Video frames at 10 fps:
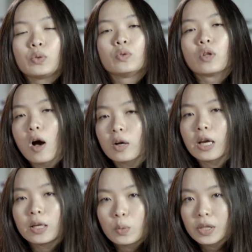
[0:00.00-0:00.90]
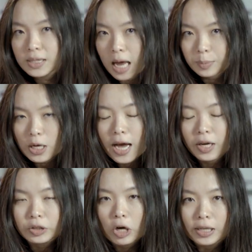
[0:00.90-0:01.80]
to log in with
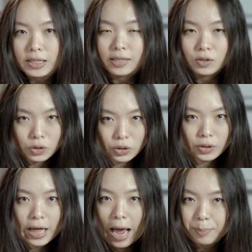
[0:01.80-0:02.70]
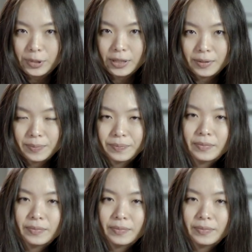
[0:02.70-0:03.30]
Snapchat across external apps.